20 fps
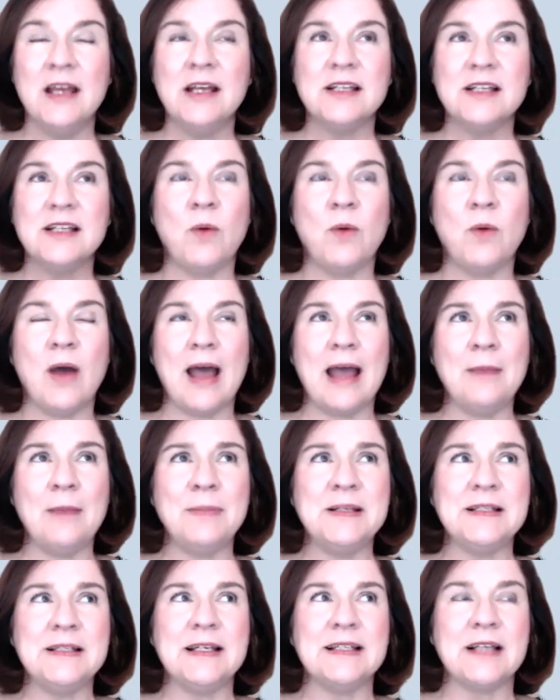So what
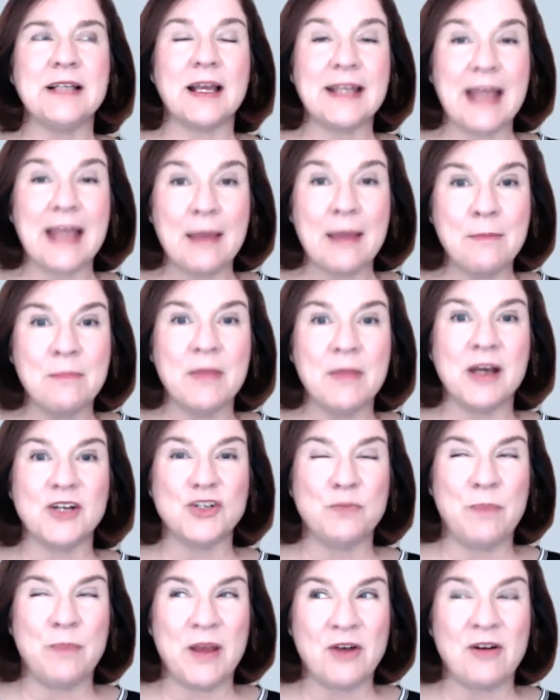happens is I get
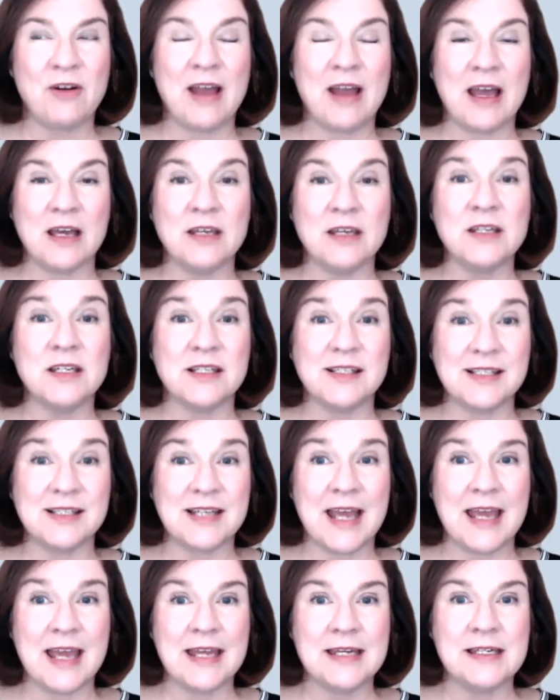much better at
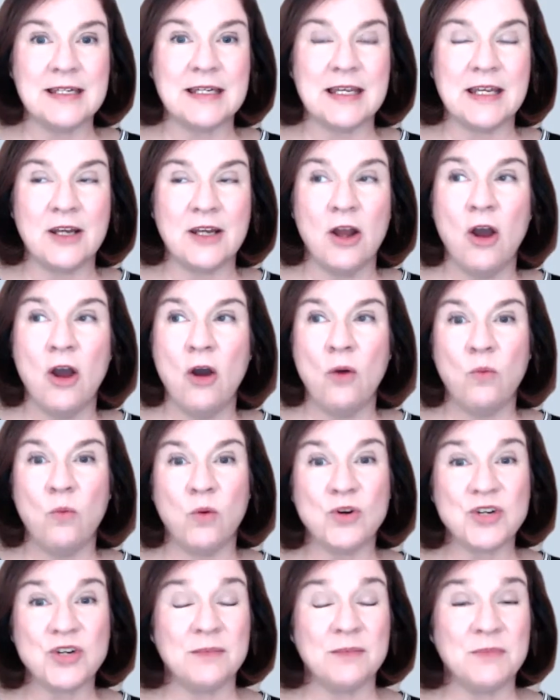understanding
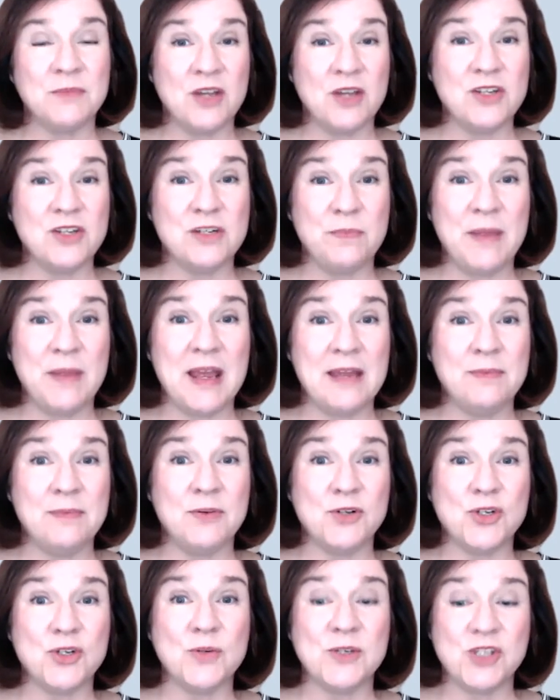what I'm going to be
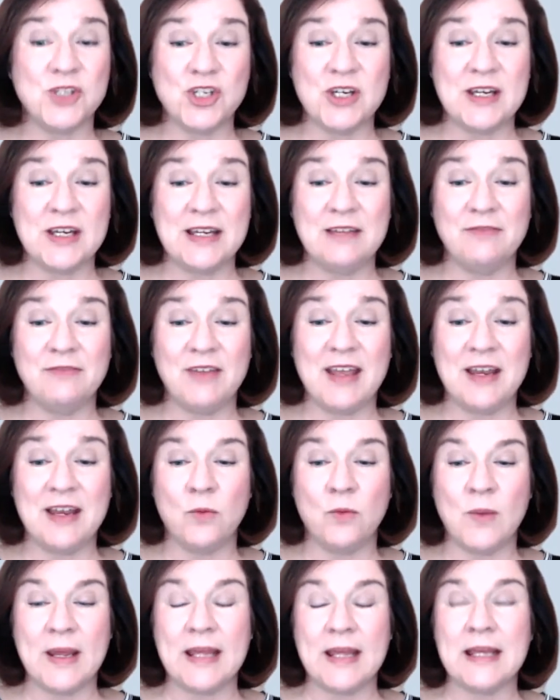able to achieve in
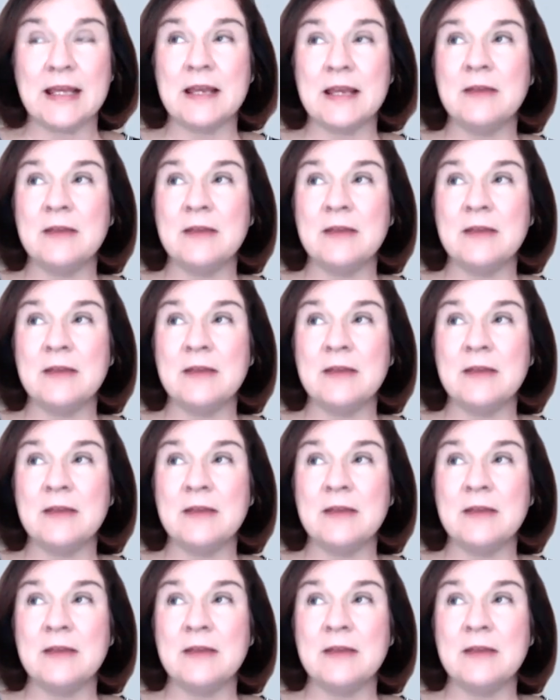a week.